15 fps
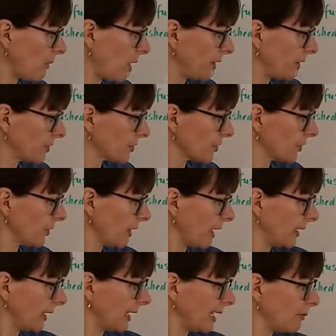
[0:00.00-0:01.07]
monitor,
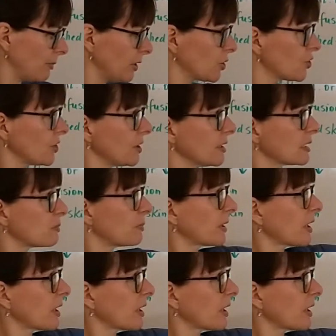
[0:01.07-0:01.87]
and ABGs